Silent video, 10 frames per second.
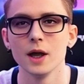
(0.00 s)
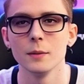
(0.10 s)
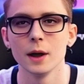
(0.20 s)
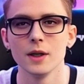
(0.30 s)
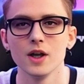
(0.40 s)
we
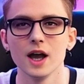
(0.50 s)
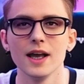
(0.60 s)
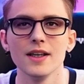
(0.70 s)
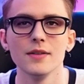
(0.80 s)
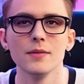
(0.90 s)
go, page
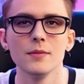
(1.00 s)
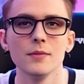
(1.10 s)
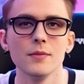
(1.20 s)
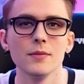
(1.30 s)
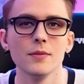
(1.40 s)
8,
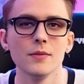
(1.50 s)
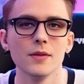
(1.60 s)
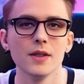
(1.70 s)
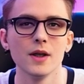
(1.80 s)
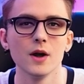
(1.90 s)

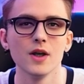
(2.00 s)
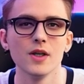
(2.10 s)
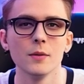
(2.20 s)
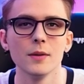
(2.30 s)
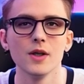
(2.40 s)
there are
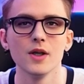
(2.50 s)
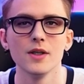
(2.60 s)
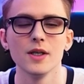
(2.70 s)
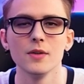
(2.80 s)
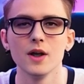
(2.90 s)
some
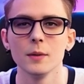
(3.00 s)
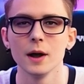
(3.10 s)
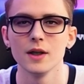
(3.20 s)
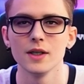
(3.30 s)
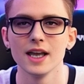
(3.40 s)
mentions of it
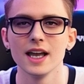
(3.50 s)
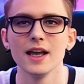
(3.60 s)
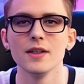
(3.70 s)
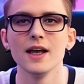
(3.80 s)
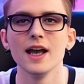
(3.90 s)

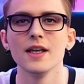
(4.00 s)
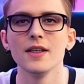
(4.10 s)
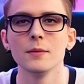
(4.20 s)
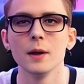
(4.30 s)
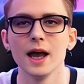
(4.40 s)
apparently
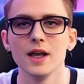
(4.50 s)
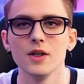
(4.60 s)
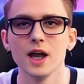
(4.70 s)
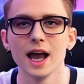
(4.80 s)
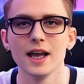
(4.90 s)
in
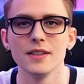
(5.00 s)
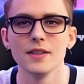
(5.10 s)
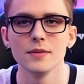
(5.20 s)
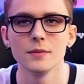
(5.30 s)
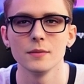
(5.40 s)
page
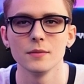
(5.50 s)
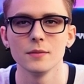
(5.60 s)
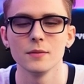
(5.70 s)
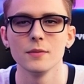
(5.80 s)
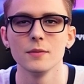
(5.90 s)
8.
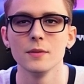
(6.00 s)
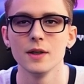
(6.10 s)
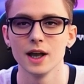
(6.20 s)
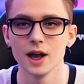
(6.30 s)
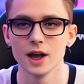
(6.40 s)

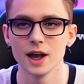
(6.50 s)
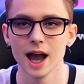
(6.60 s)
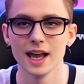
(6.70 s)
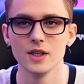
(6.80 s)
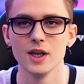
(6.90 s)

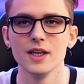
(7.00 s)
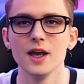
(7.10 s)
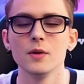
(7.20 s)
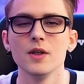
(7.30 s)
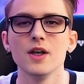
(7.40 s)
Actually,
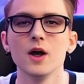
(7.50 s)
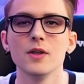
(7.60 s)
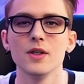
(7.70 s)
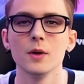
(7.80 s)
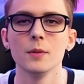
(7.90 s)
no, there's
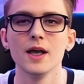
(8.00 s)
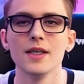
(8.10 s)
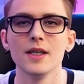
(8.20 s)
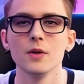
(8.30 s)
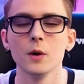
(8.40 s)
not. So I'm
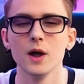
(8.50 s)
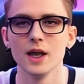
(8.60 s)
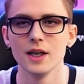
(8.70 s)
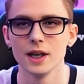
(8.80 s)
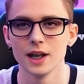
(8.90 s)
guessing they're
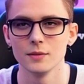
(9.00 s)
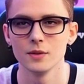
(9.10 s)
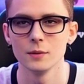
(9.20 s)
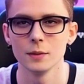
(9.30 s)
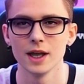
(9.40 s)
bringing that
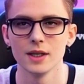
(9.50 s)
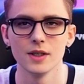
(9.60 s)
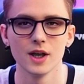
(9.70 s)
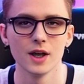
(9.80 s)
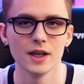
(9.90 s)
from
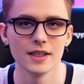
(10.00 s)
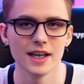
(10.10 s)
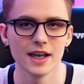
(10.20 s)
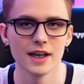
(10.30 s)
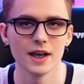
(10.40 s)

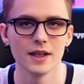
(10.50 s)
external